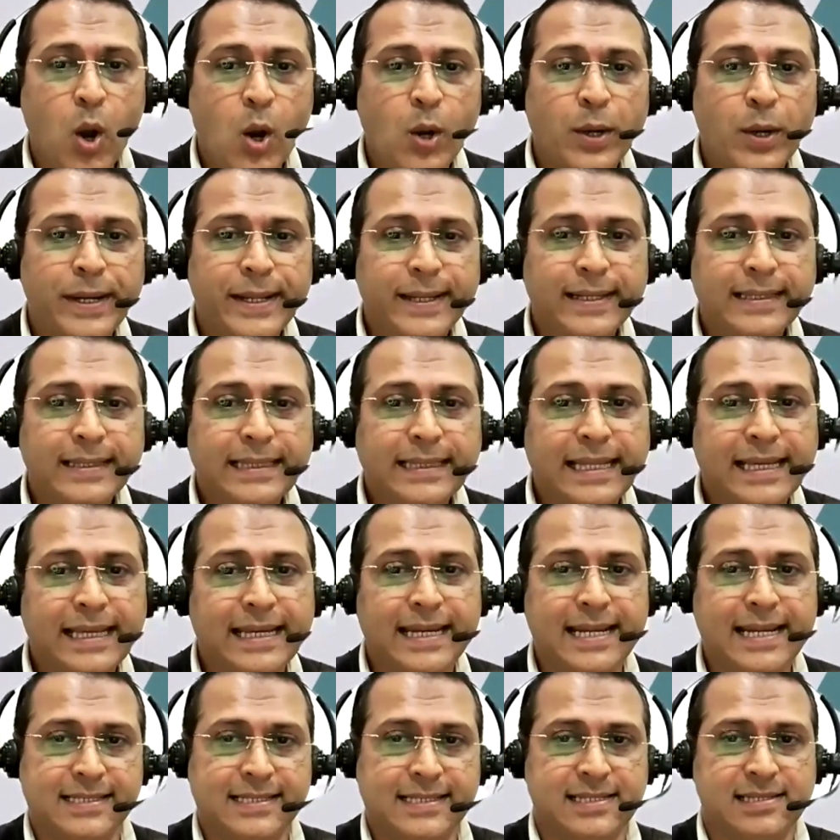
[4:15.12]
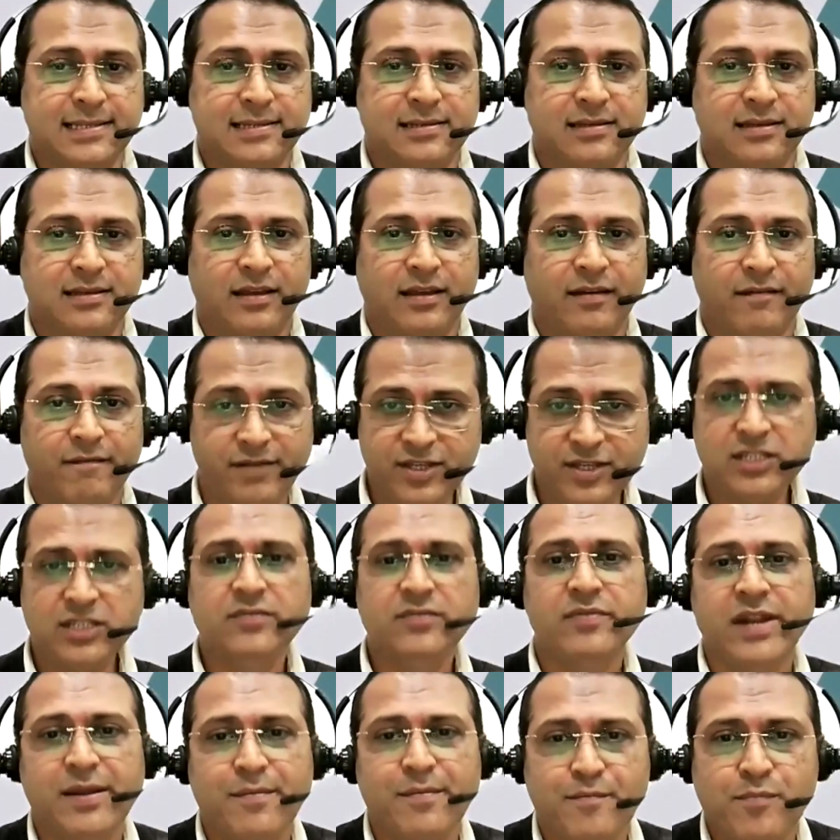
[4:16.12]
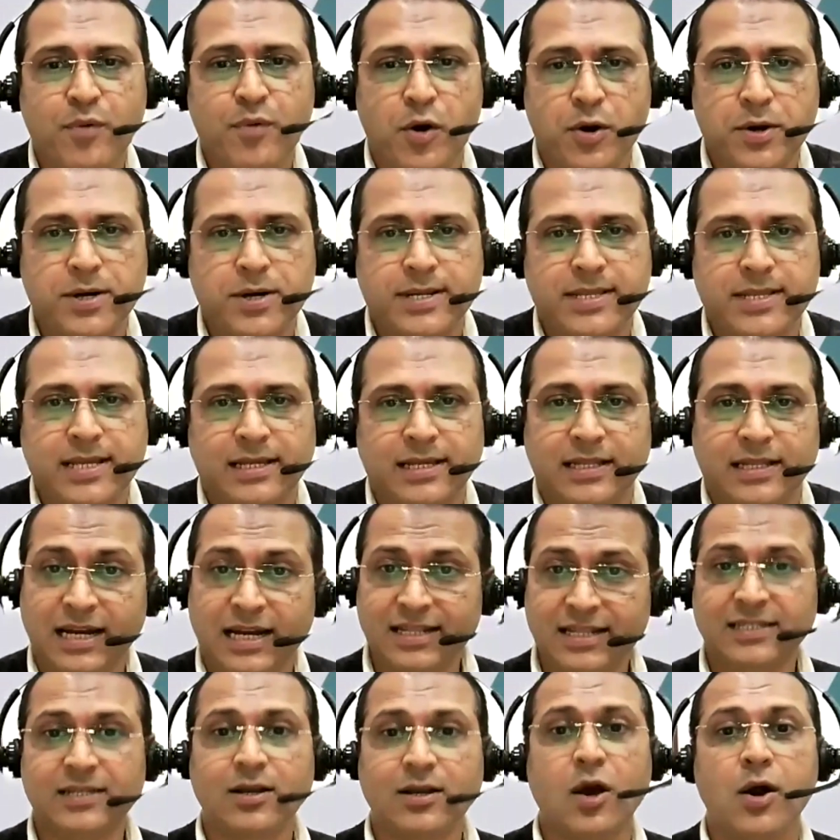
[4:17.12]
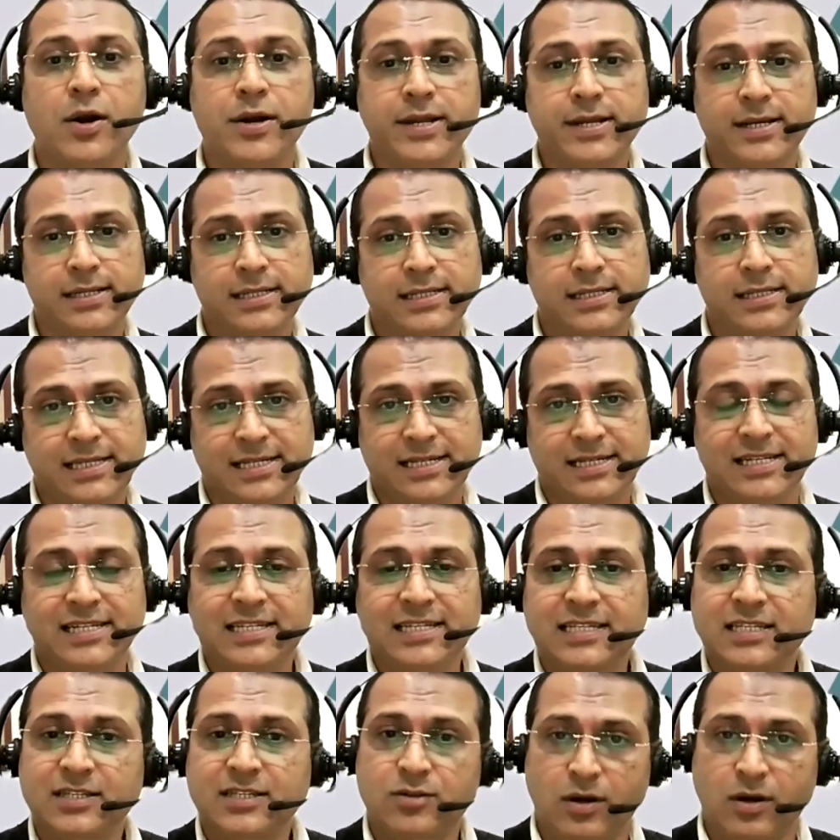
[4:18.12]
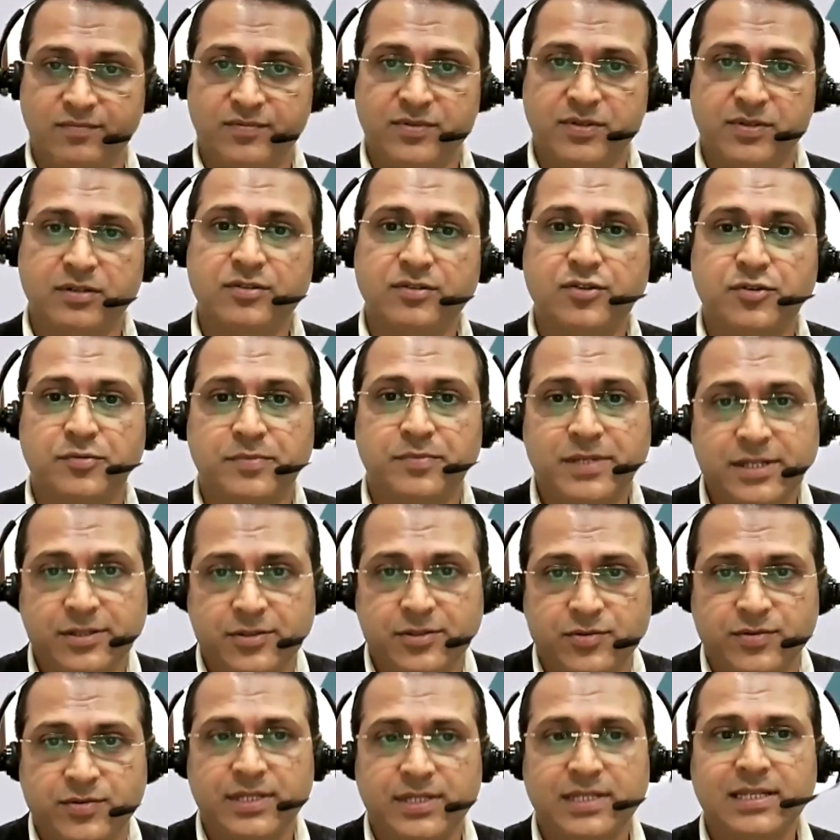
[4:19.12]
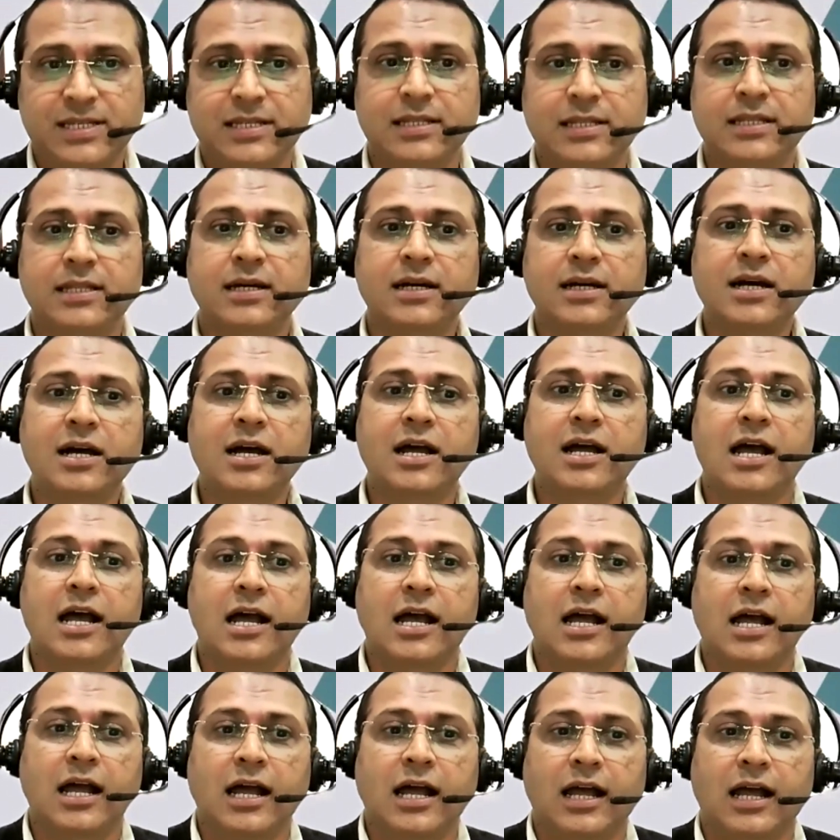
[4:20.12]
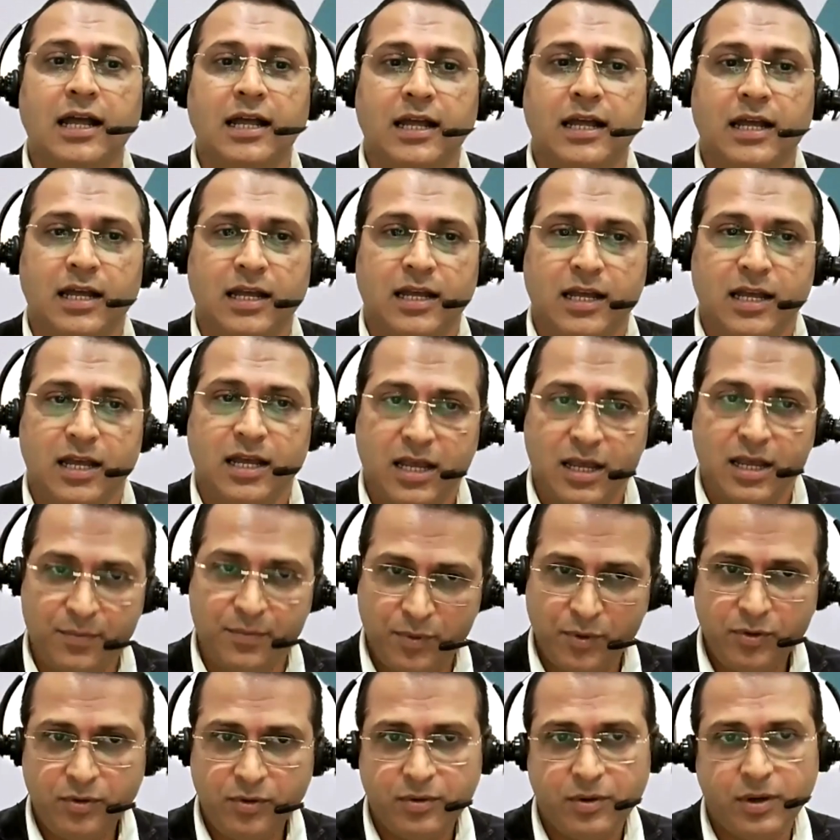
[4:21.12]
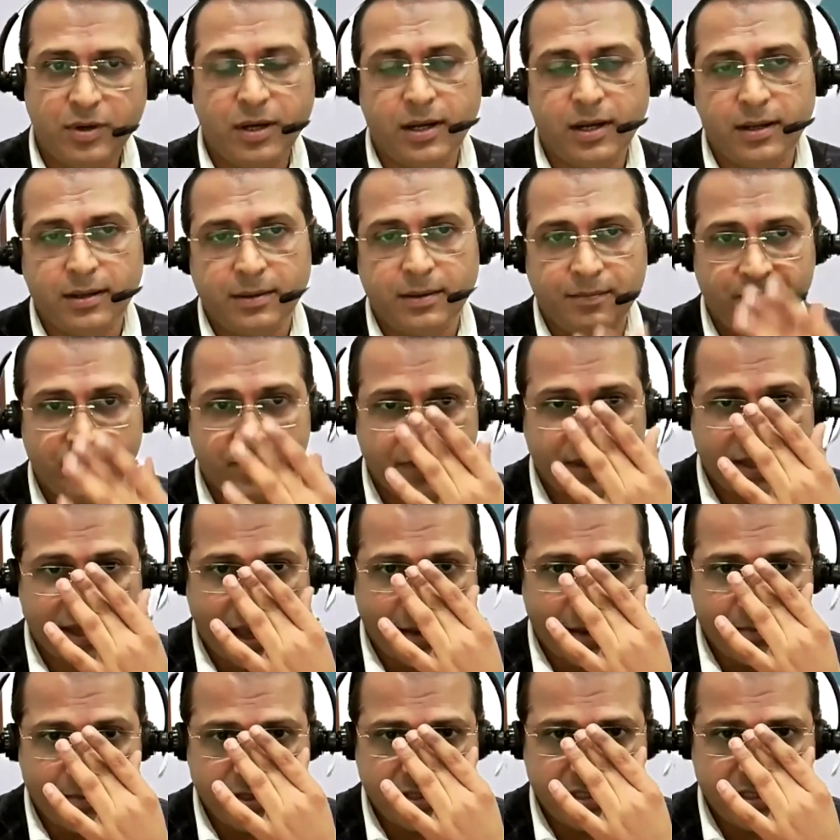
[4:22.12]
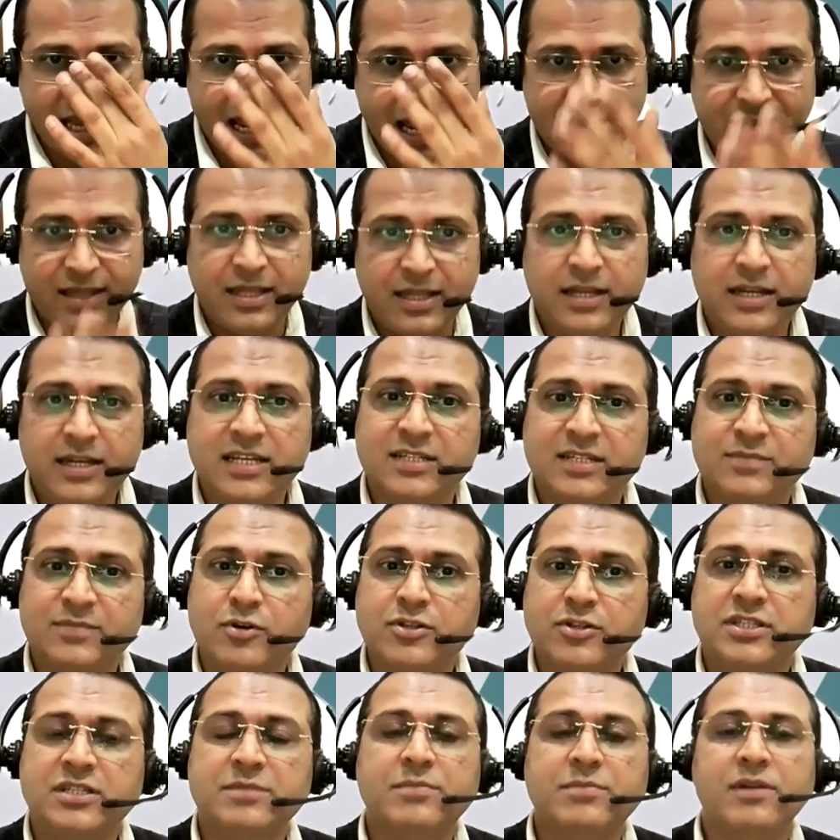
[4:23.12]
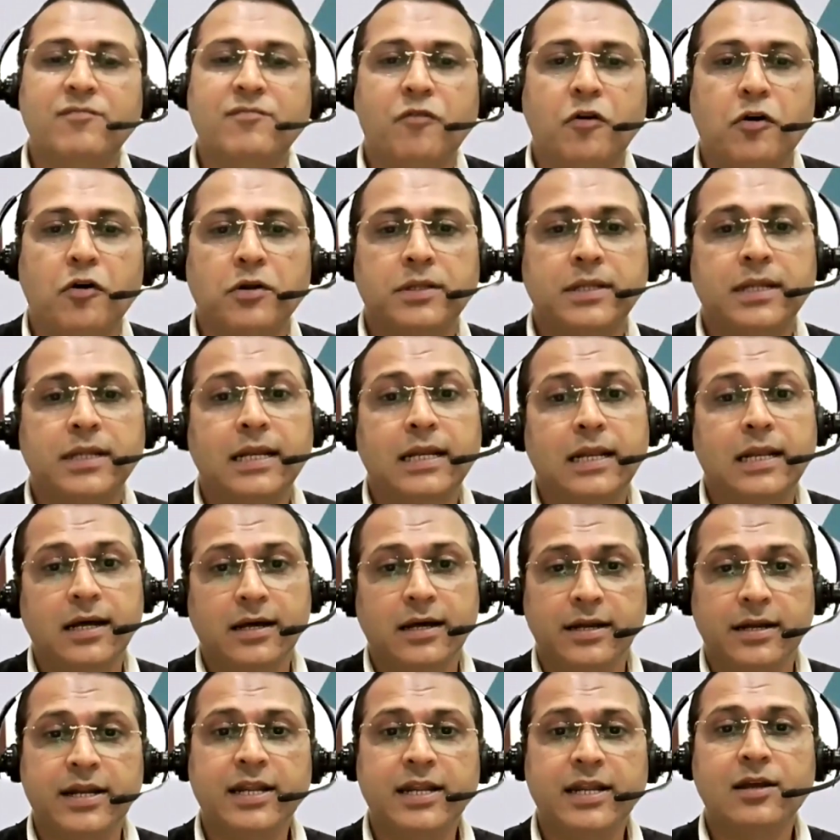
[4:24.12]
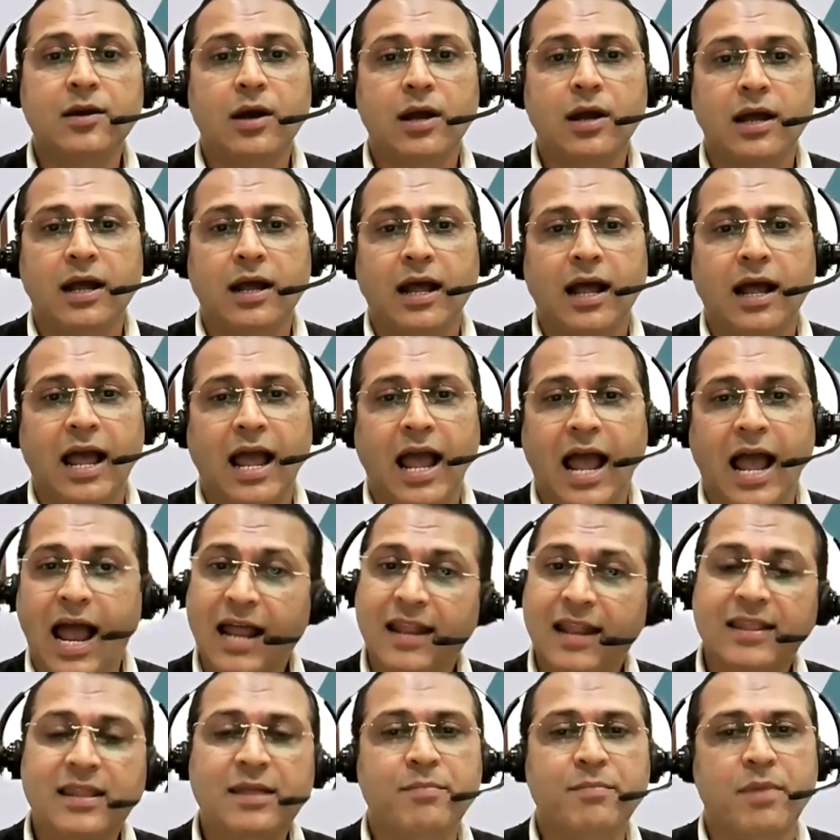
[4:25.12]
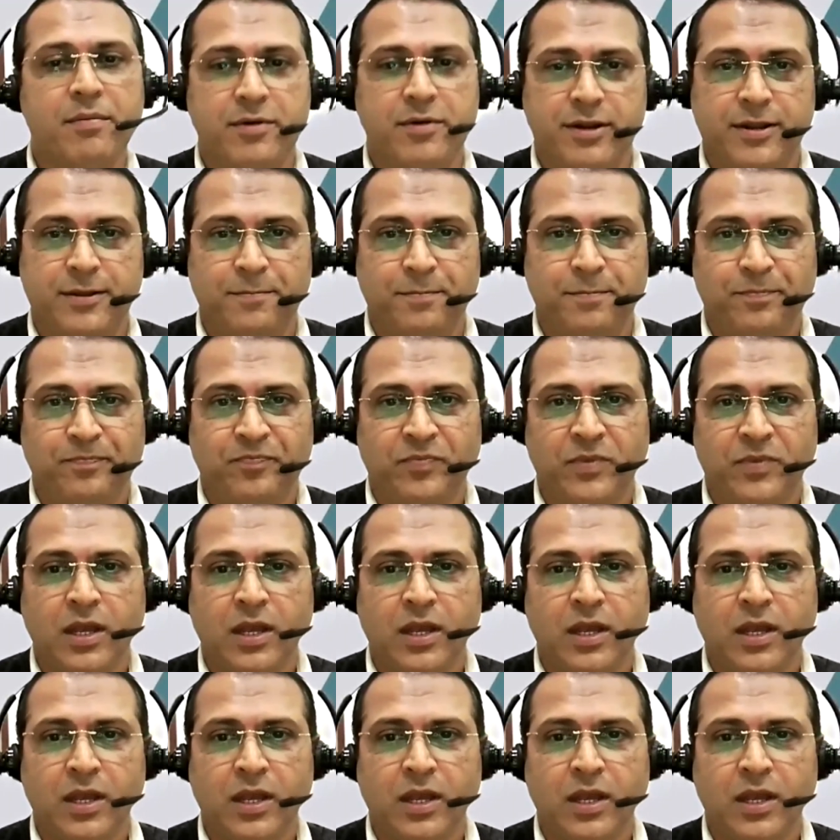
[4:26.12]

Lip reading: cortical thickness, which is very important thing. That is, cortical thickness is observed to be increased in the hippocampus and the responsible for the learning and the memory.